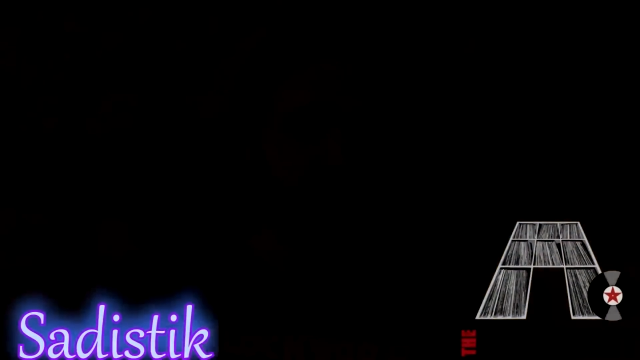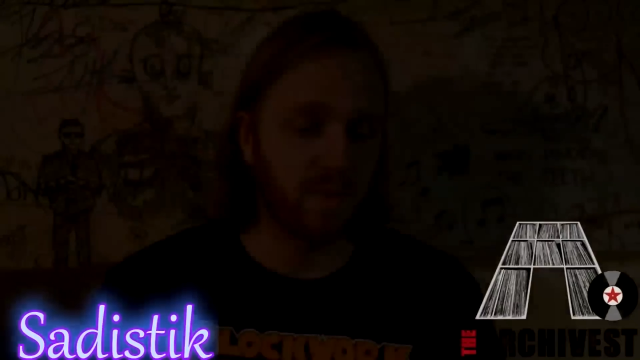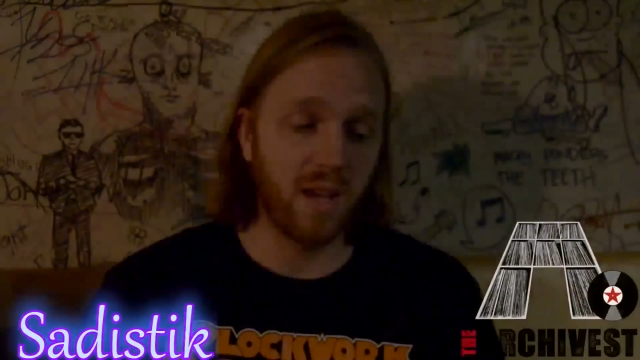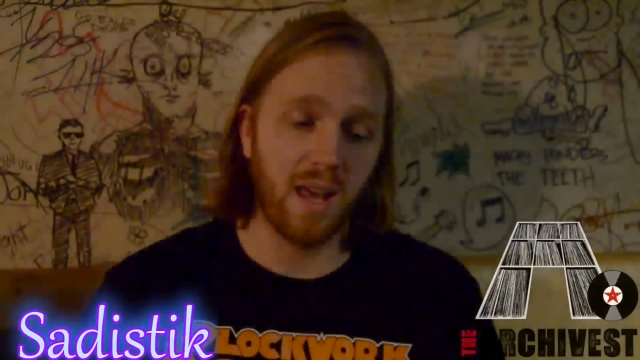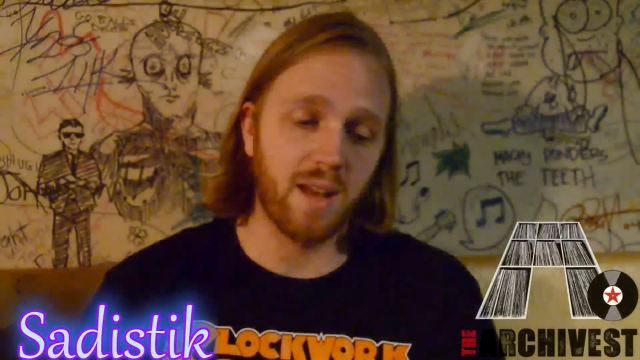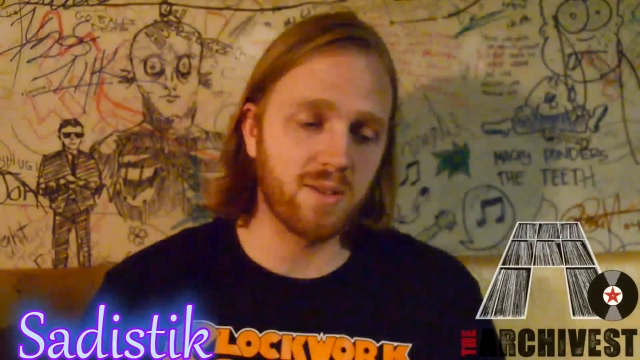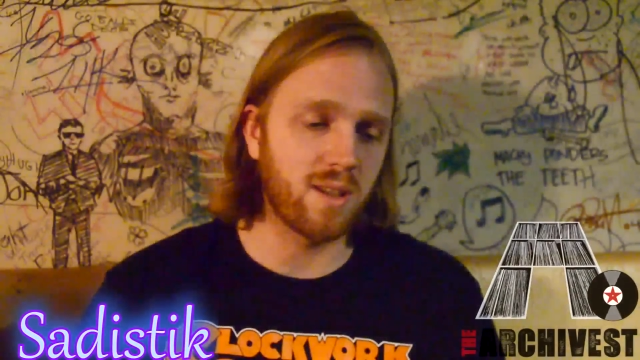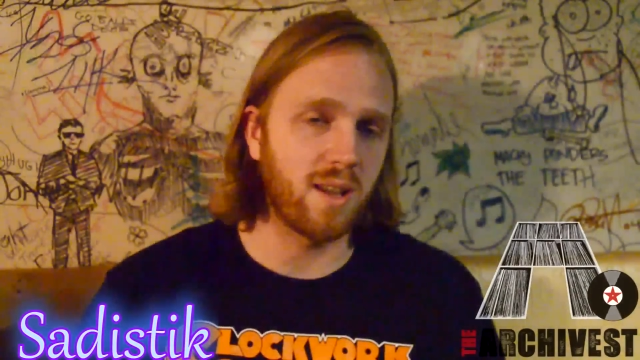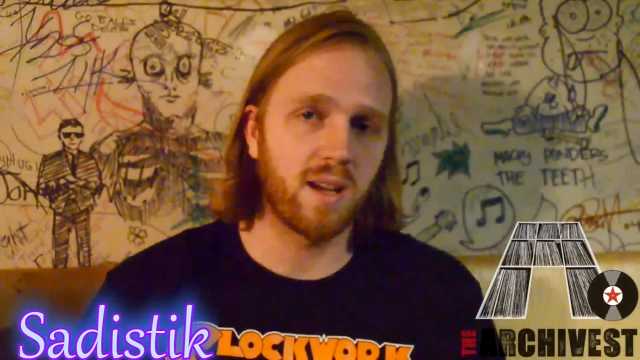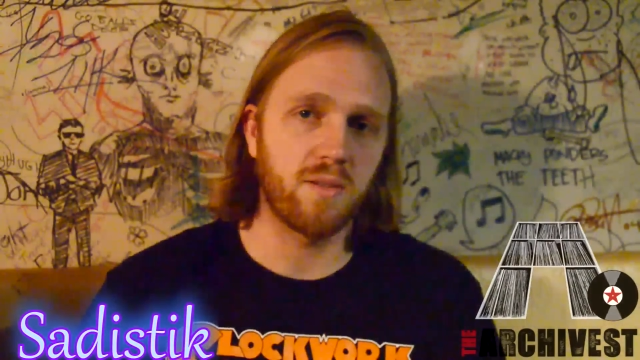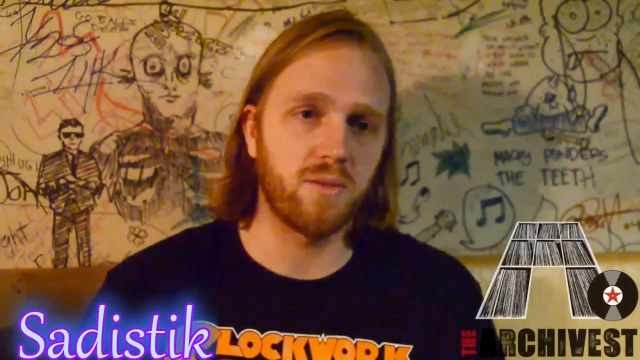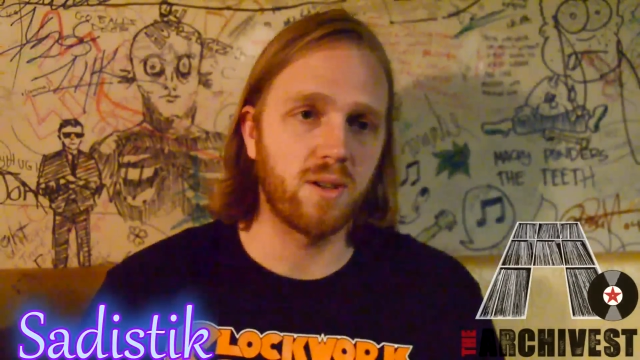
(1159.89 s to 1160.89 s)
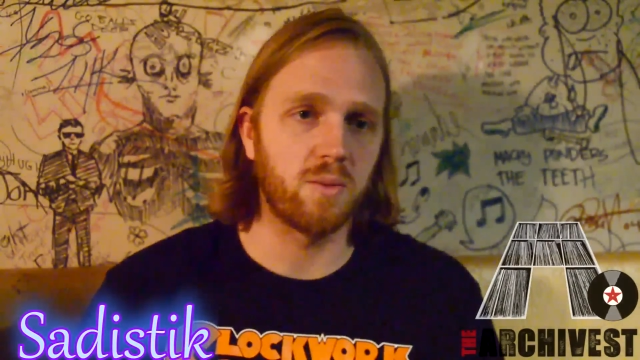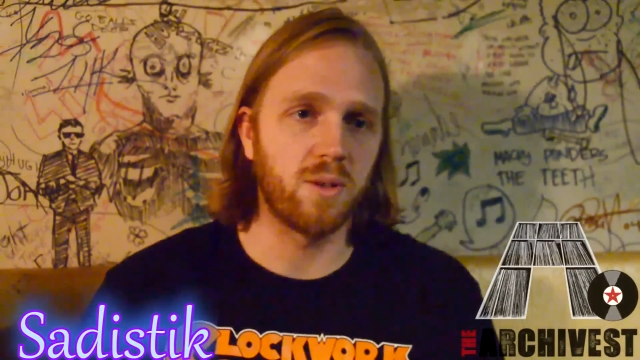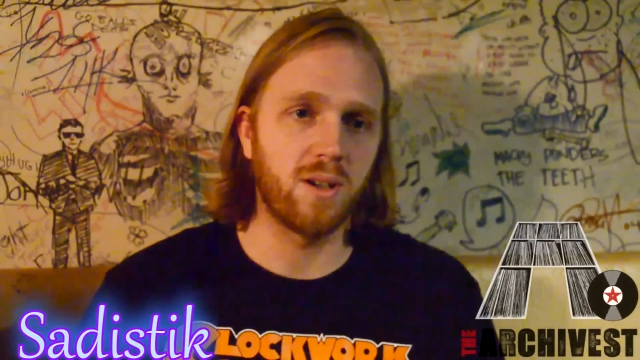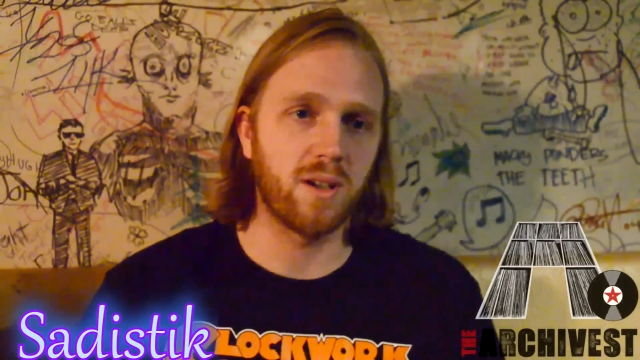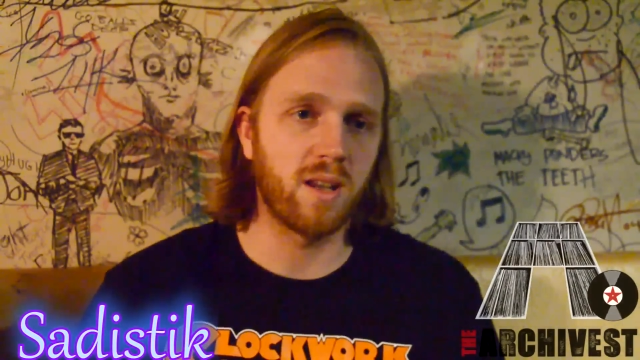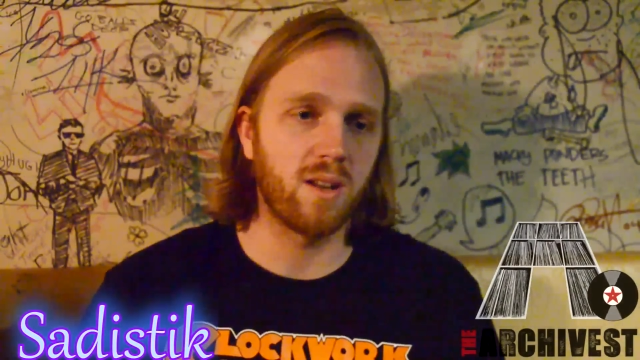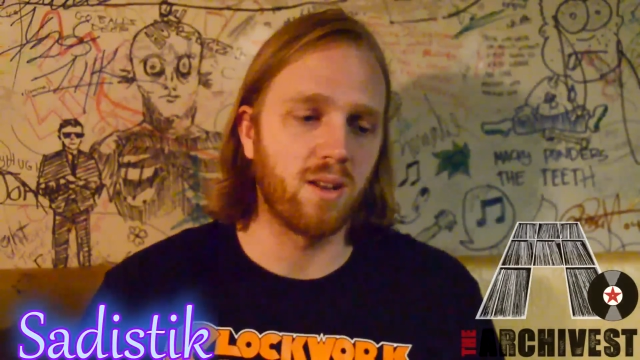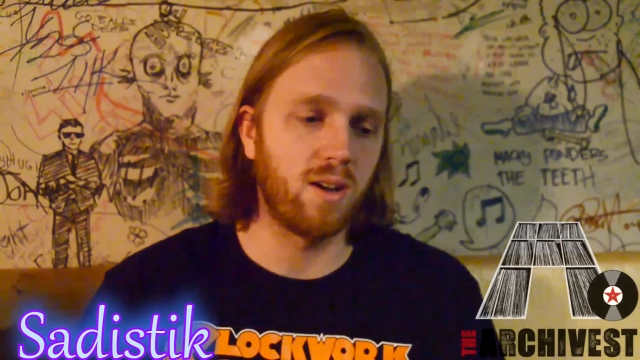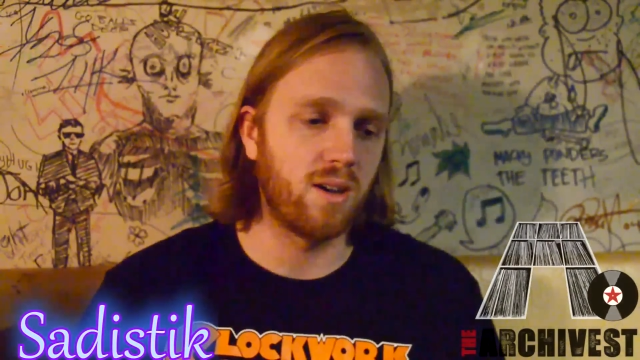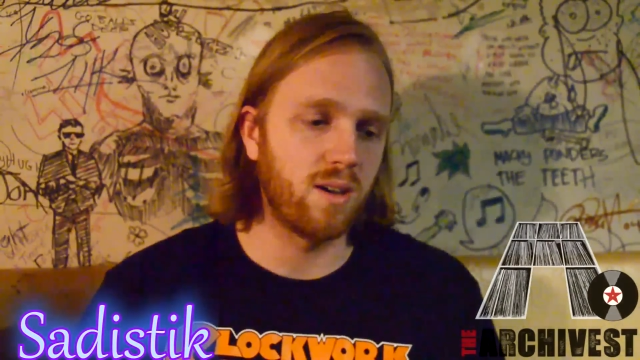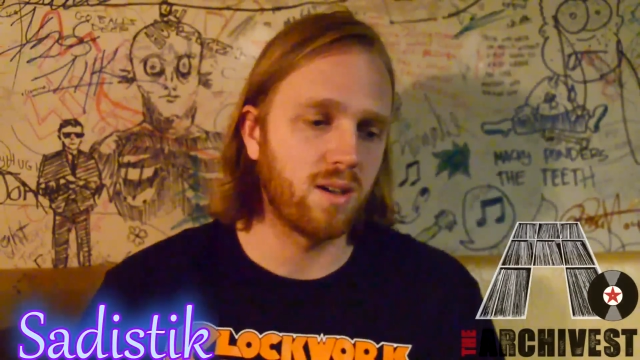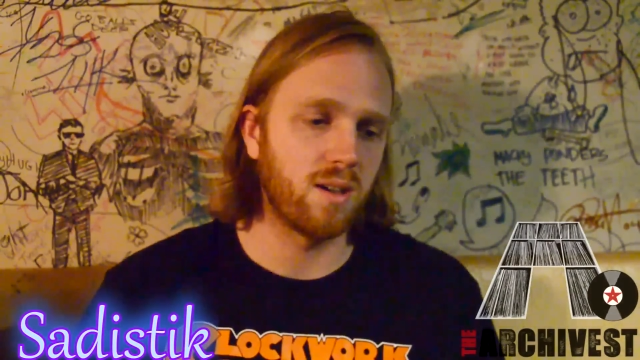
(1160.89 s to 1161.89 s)
Yeah, that was a lot of fun. We all get
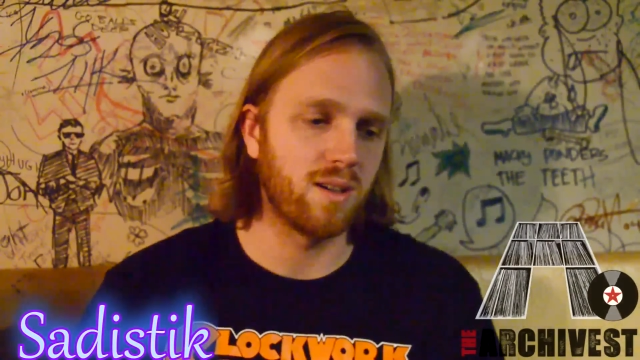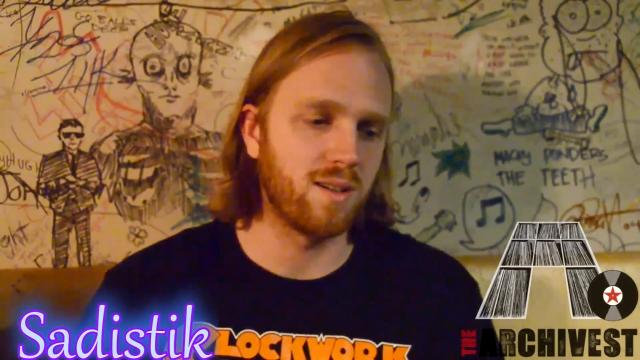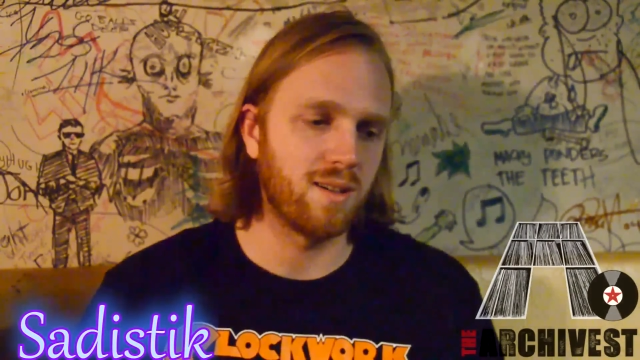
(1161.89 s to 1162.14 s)
along.